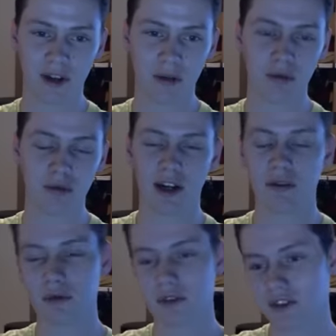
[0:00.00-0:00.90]
I
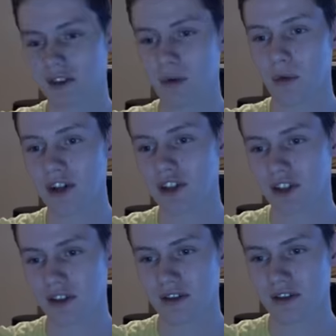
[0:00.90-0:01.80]
I was I
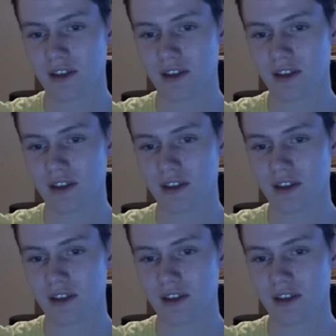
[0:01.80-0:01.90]
wish